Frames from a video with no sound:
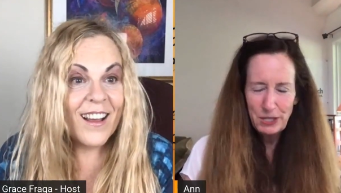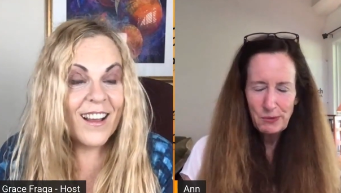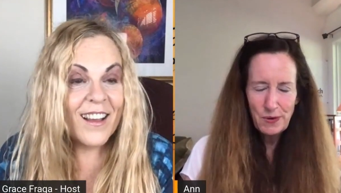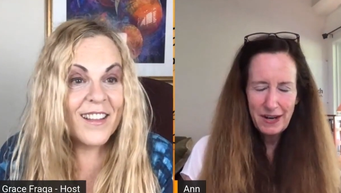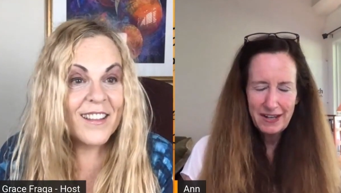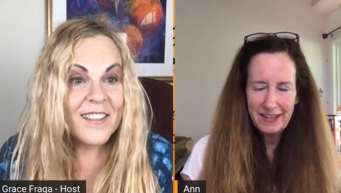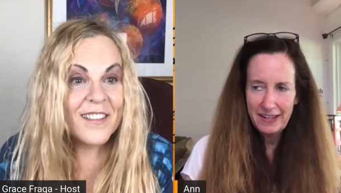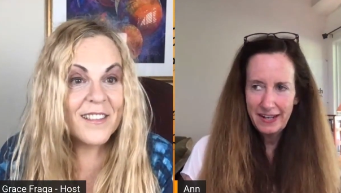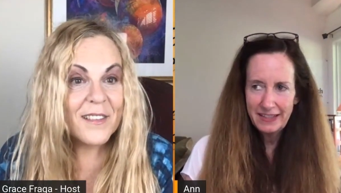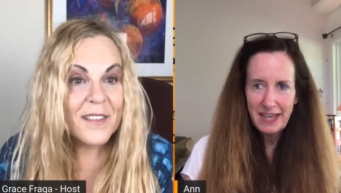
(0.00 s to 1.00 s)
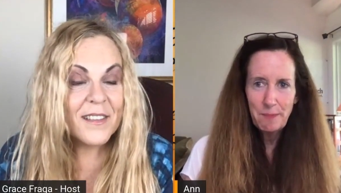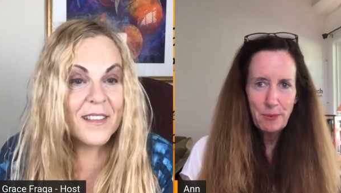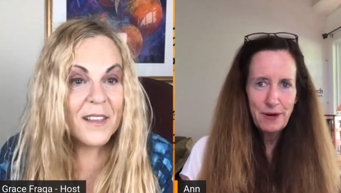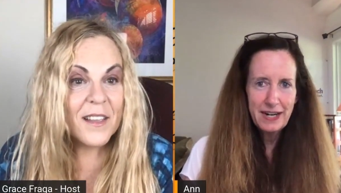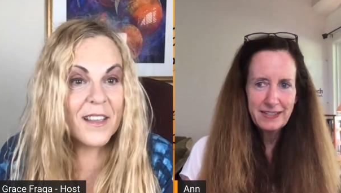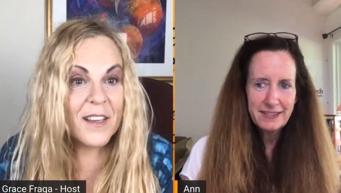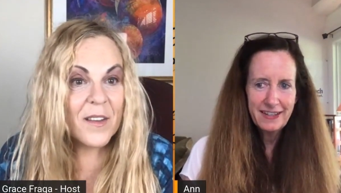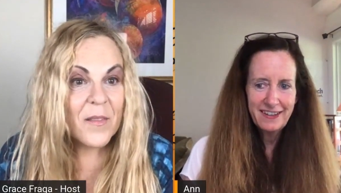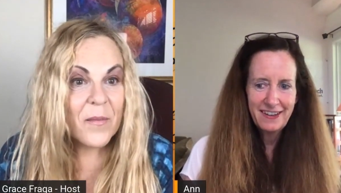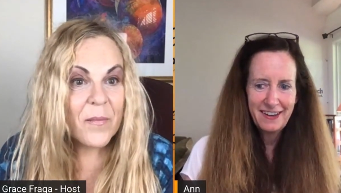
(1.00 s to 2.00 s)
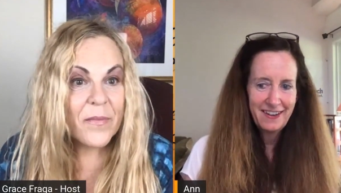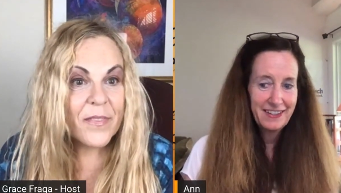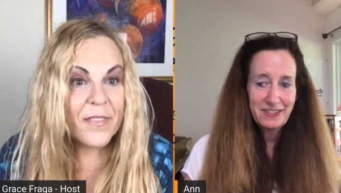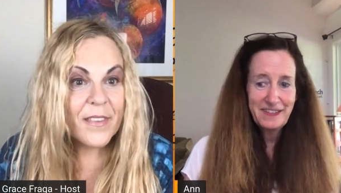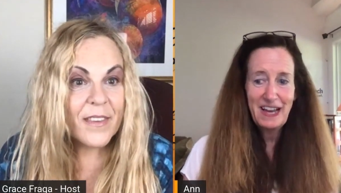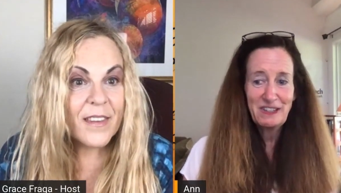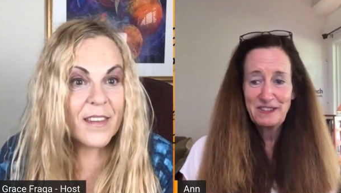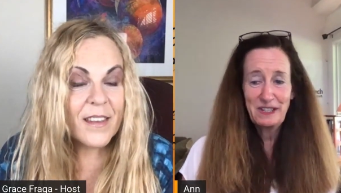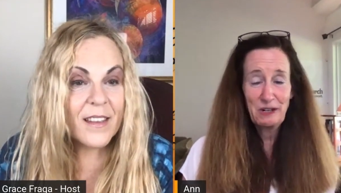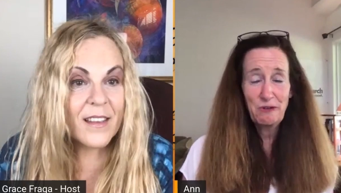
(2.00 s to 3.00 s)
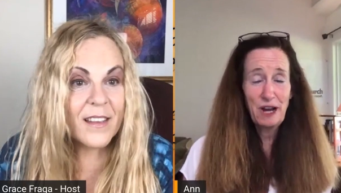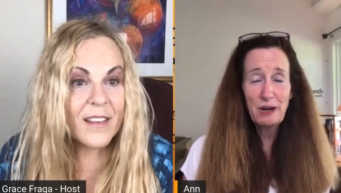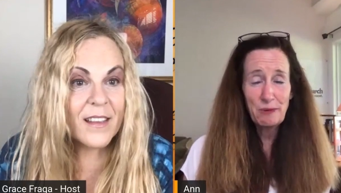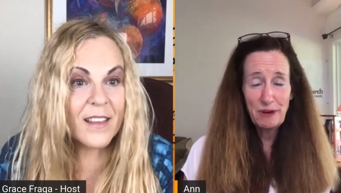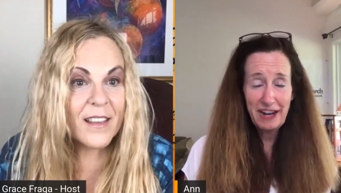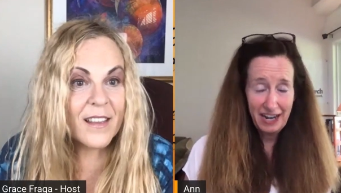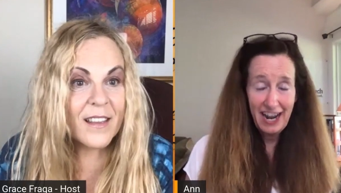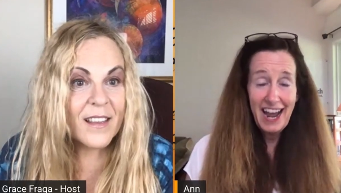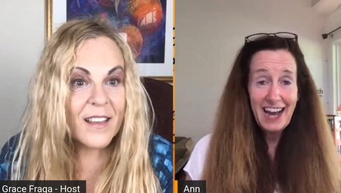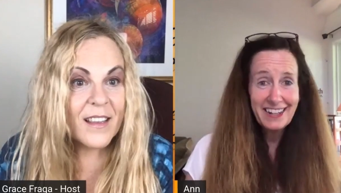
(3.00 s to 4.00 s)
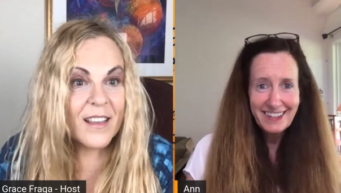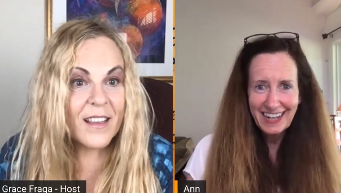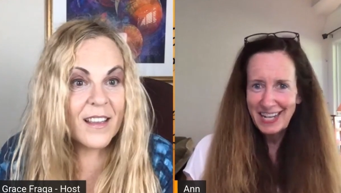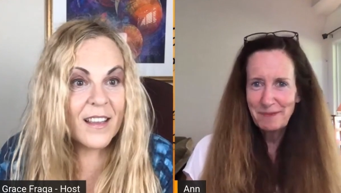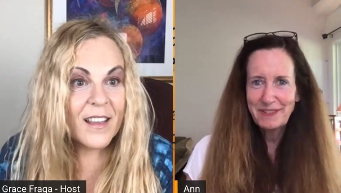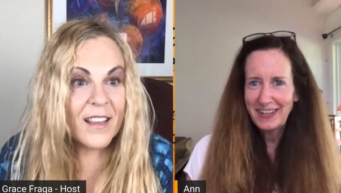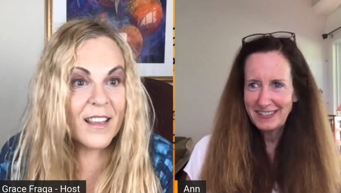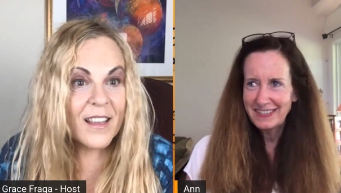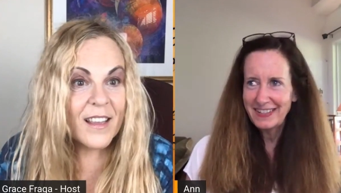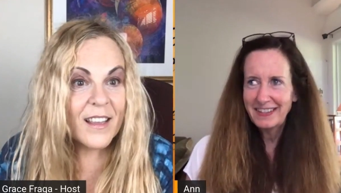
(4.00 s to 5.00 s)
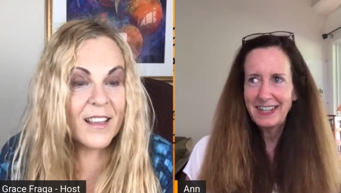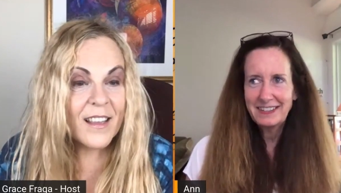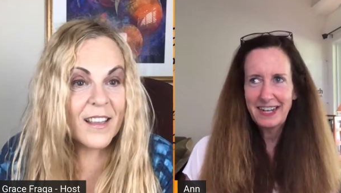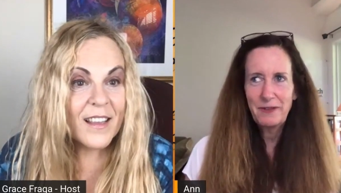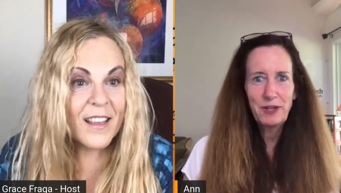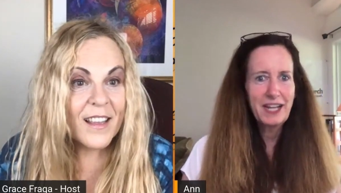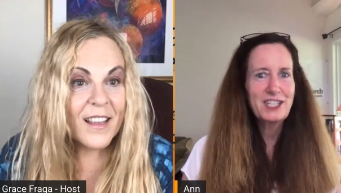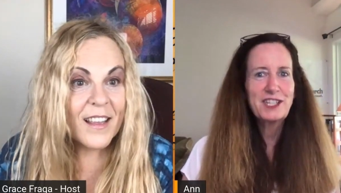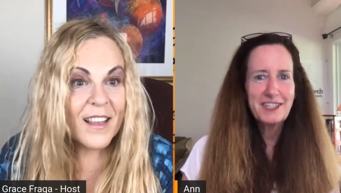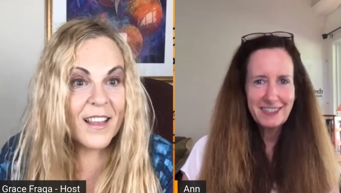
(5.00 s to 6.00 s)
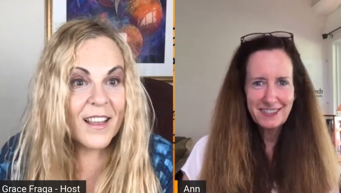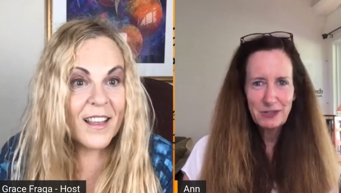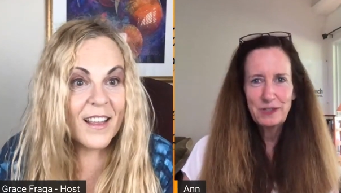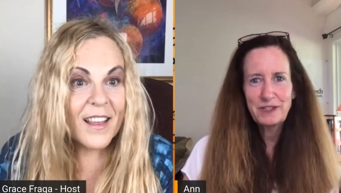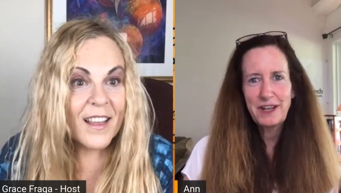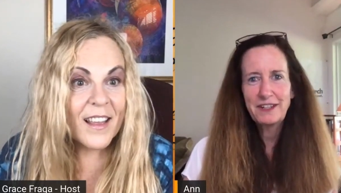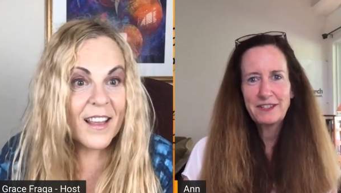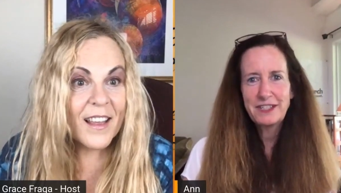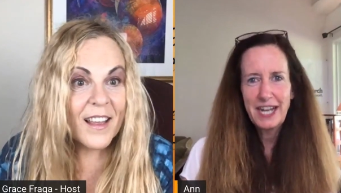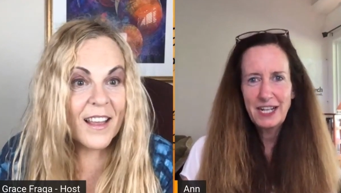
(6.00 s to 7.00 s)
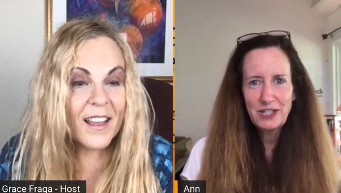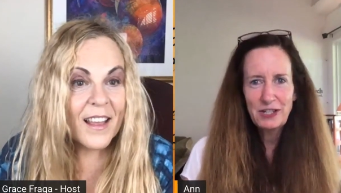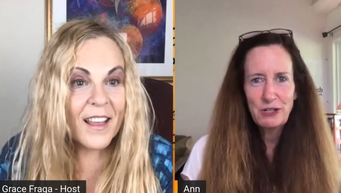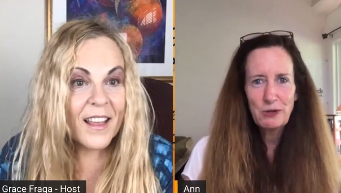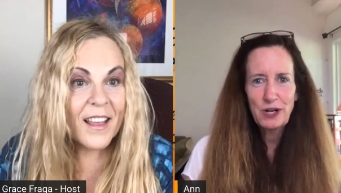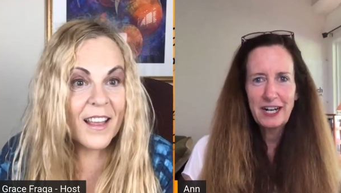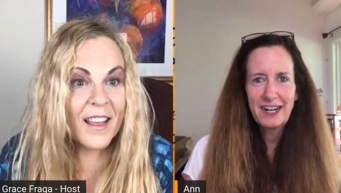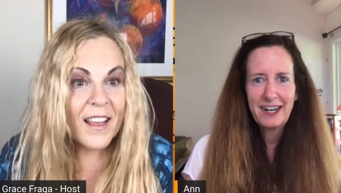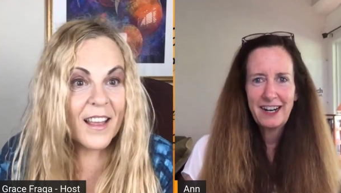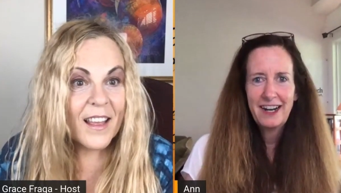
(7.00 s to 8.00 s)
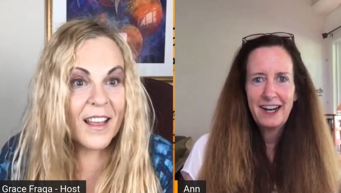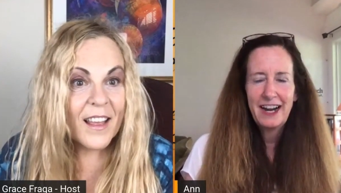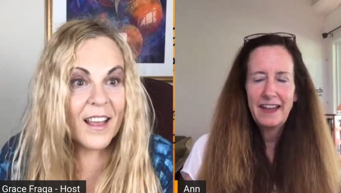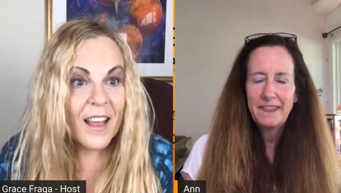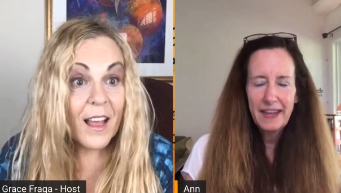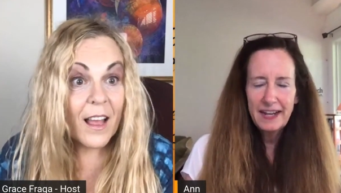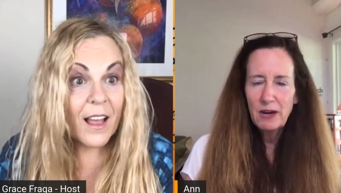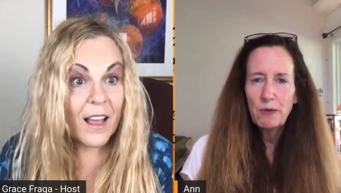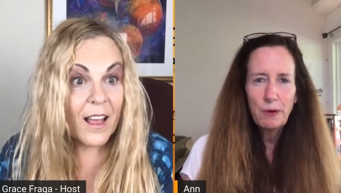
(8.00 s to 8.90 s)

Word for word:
Speaker 1: do you want?" And at that point, I said this sounds incredible. And I can't believe I said, I said I would like to do this on stage in New York. And they go,